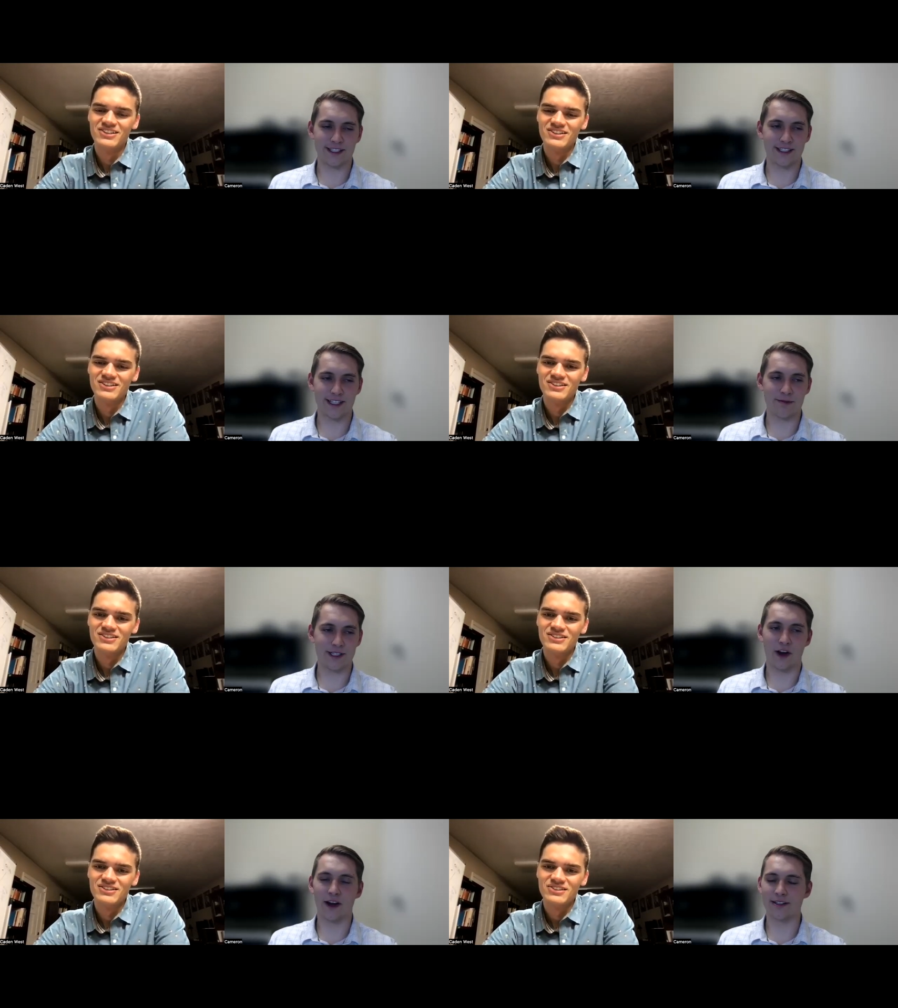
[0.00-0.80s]
Speaker 1: seems
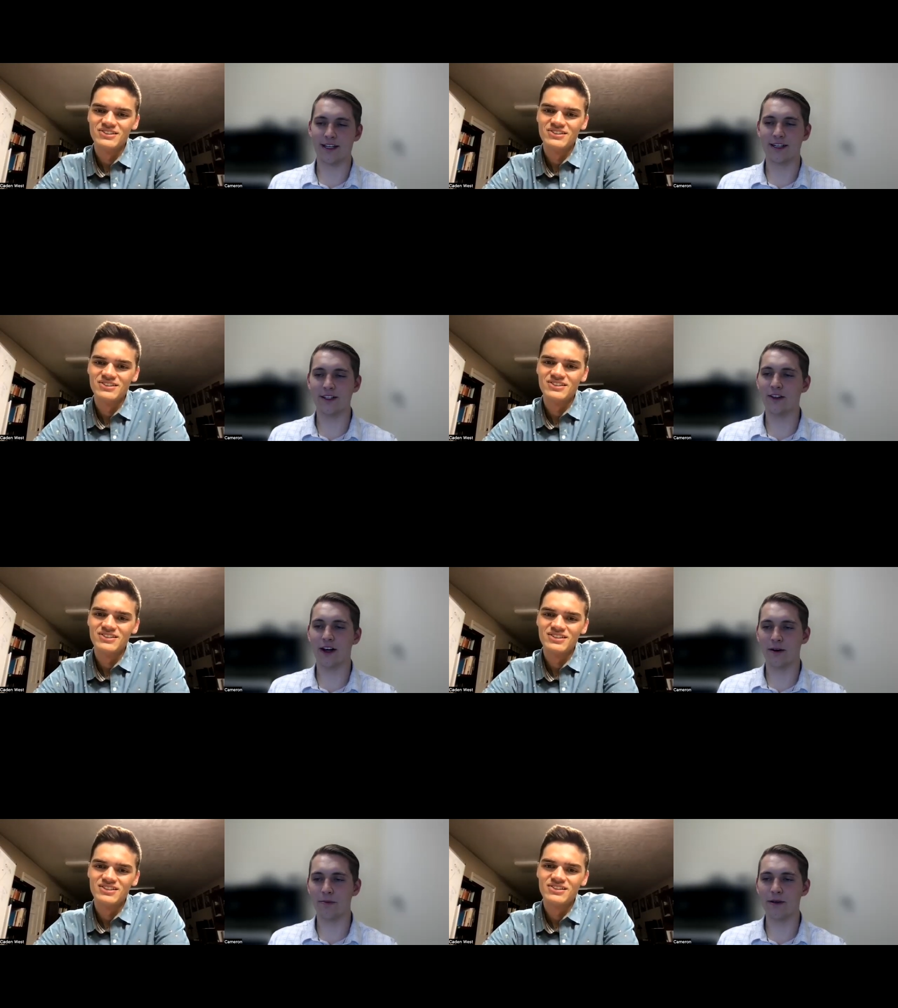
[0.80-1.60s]
daunting to a
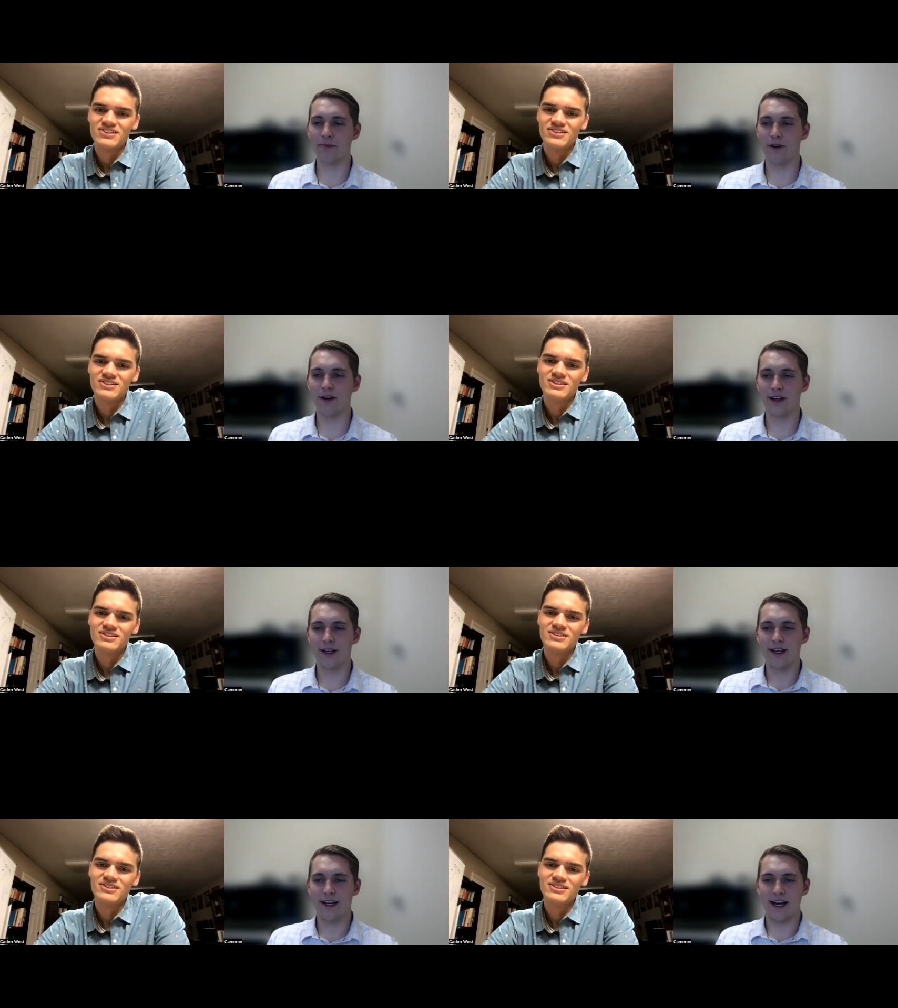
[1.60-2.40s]
lot of people
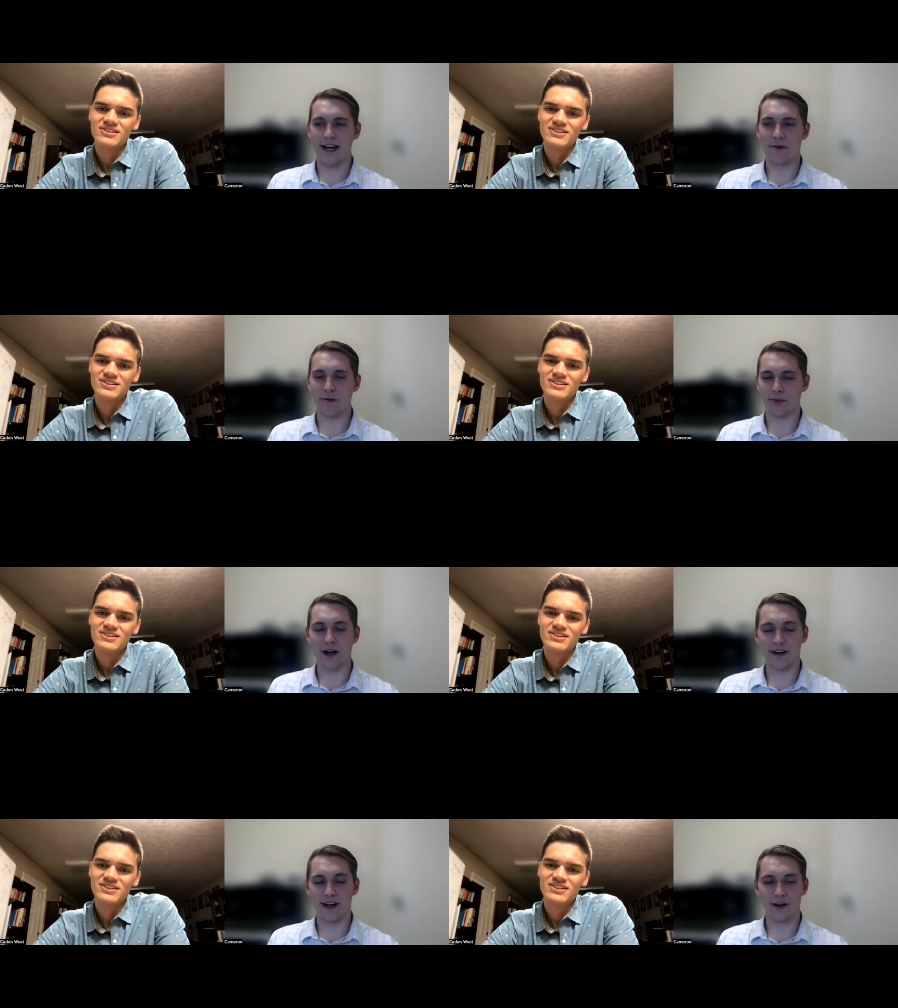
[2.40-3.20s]
um, in
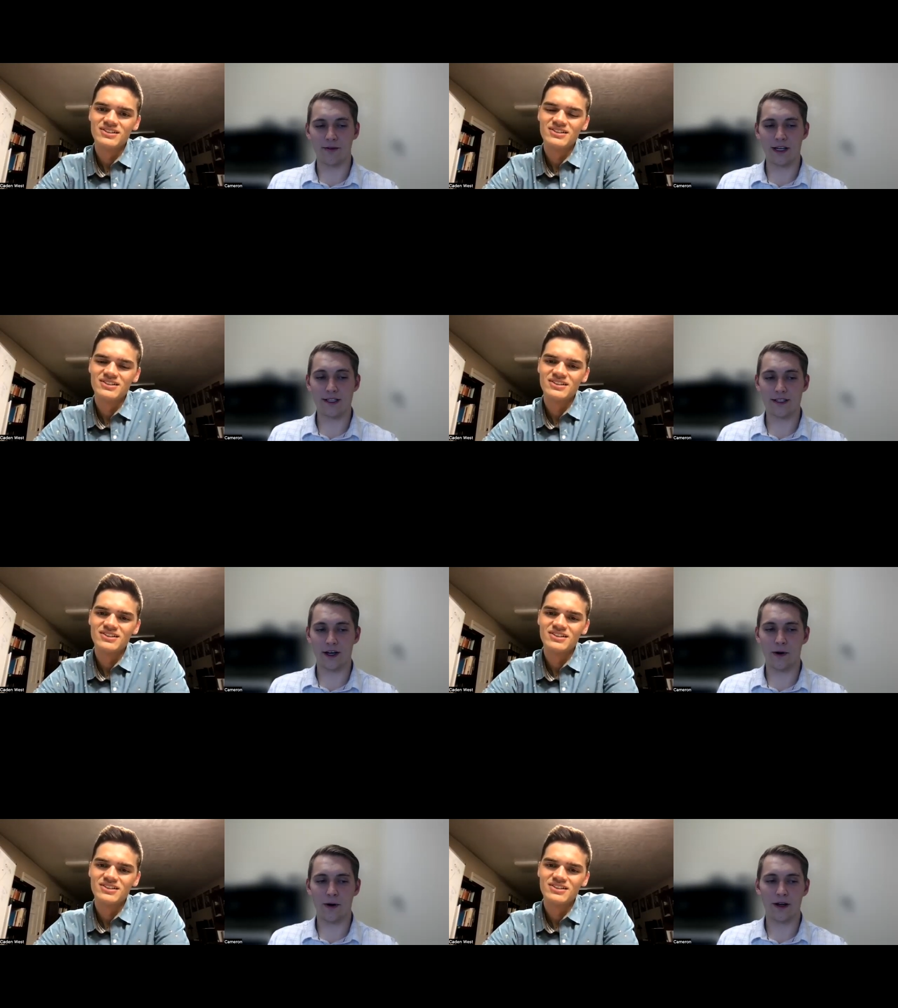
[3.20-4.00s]
private equity.
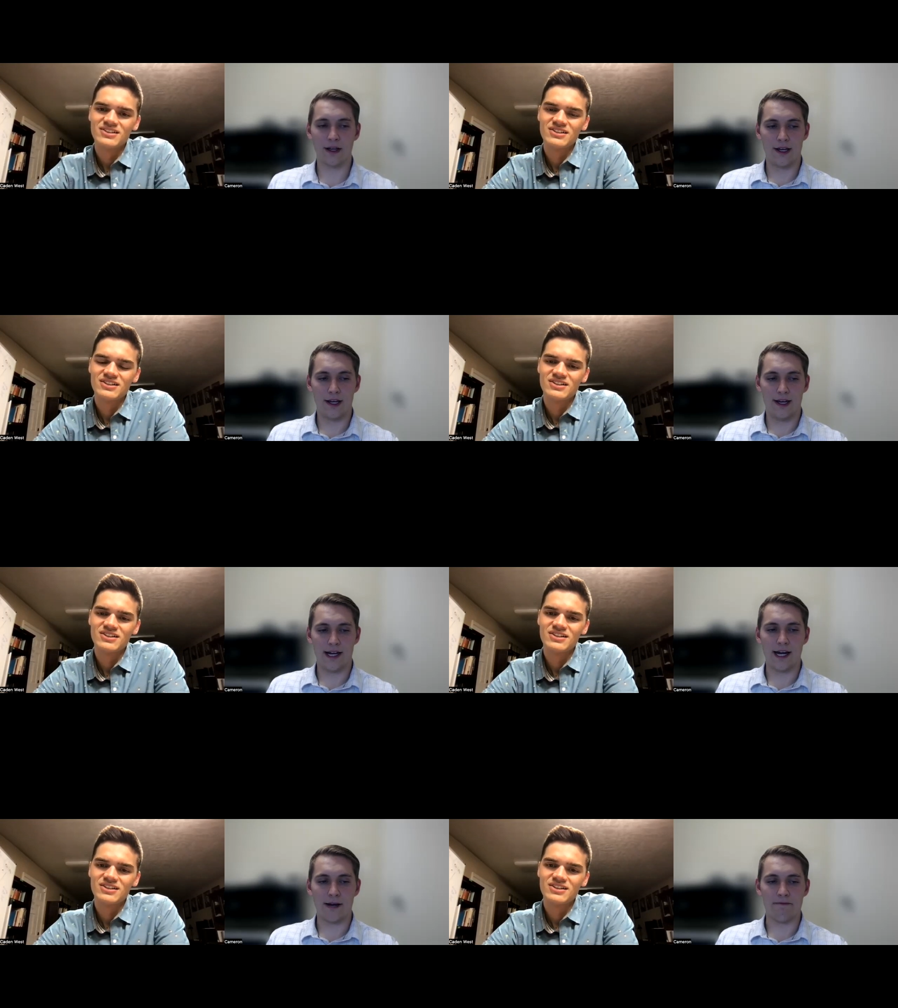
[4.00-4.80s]
So,
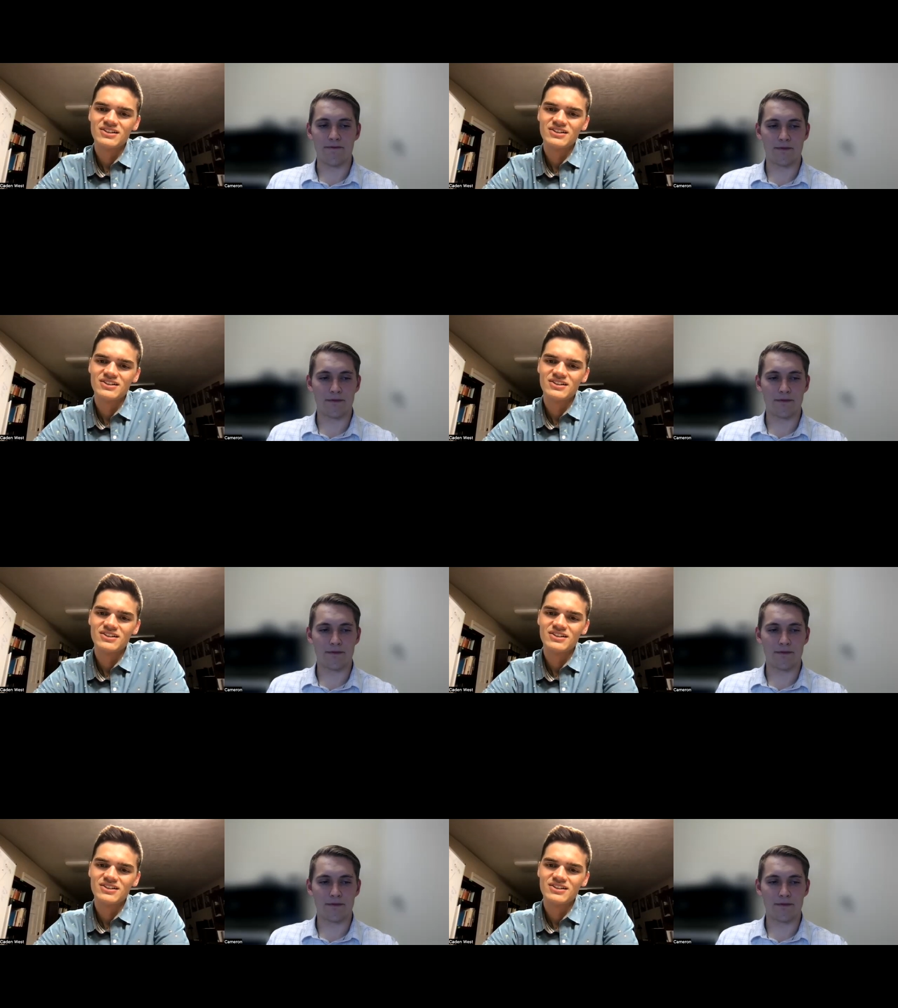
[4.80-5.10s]
um,